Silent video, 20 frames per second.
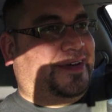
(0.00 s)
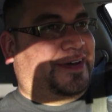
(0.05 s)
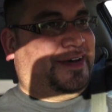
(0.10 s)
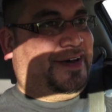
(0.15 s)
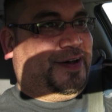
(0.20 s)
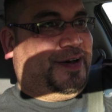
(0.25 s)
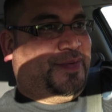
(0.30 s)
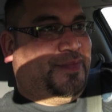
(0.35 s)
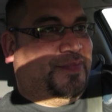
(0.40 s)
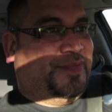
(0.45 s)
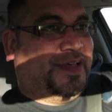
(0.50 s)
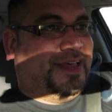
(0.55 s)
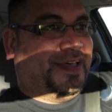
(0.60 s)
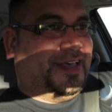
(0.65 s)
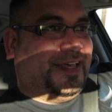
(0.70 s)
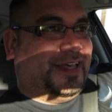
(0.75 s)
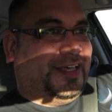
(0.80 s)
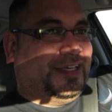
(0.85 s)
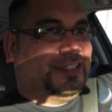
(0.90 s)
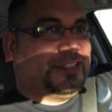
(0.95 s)
Um,
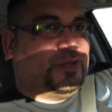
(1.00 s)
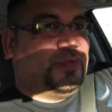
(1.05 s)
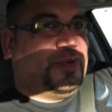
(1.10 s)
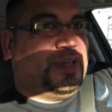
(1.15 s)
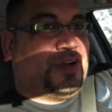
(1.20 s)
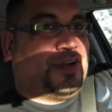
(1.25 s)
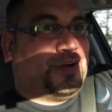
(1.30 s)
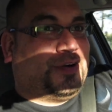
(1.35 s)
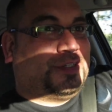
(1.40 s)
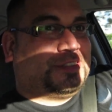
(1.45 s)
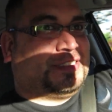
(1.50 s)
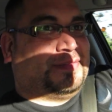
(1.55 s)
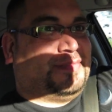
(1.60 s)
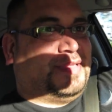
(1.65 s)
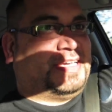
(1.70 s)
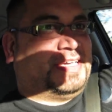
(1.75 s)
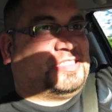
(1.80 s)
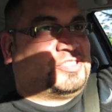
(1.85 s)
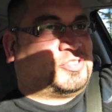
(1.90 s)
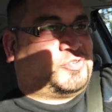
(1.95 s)
so we heard some
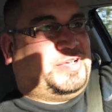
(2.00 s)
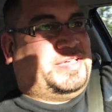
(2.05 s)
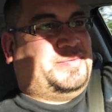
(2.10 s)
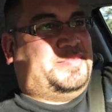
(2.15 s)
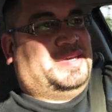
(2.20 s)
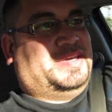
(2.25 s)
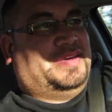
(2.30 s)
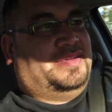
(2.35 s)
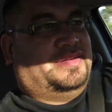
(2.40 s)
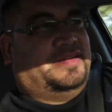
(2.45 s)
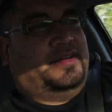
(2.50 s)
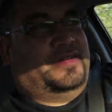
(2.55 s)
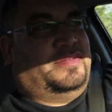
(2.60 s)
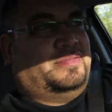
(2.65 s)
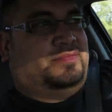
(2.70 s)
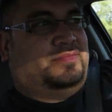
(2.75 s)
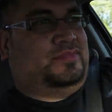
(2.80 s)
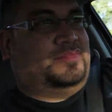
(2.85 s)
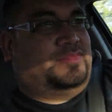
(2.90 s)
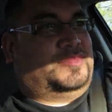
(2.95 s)
like screaming
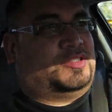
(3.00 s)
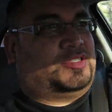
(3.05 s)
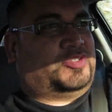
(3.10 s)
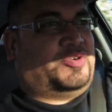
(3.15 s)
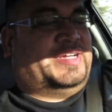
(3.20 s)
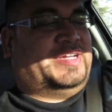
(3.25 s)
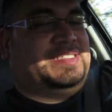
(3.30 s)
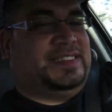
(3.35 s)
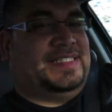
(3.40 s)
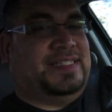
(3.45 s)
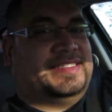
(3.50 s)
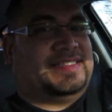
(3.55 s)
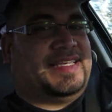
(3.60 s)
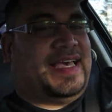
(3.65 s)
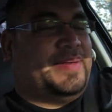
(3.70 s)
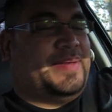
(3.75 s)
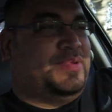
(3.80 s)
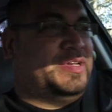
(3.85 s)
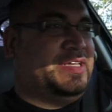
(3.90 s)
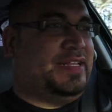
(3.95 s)
and craziness
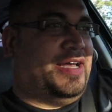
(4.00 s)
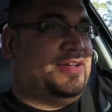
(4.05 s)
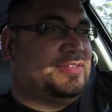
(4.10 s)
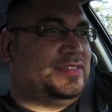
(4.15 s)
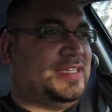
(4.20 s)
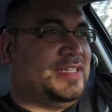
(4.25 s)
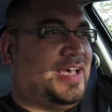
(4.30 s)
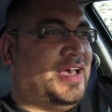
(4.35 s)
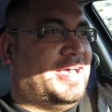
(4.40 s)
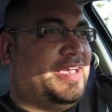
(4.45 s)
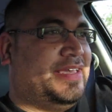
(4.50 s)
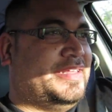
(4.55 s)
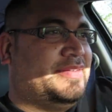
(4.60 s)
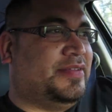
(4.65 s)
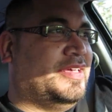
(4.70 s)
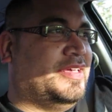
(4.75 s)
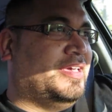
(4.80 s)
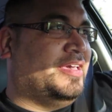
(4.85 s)
happening outside,